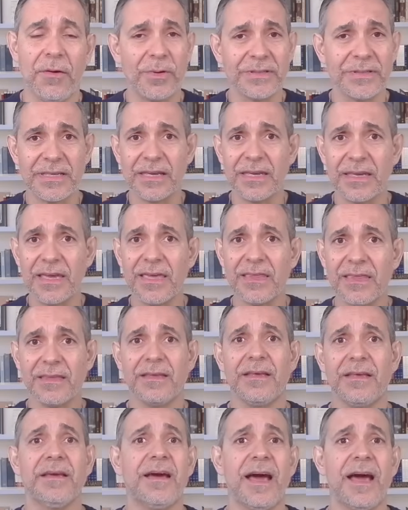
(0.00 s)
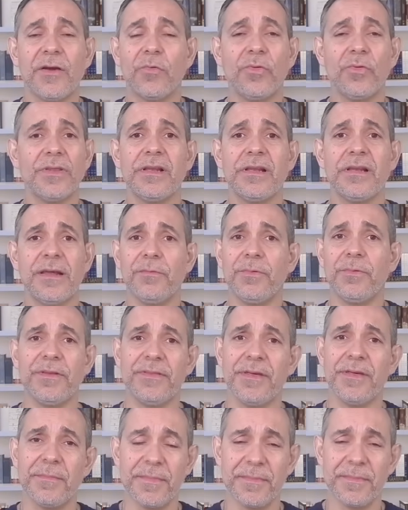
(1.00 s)
I was a kid. I couldn't live
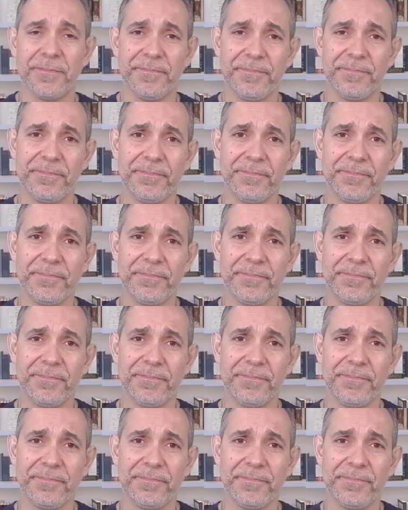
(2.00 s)
with them.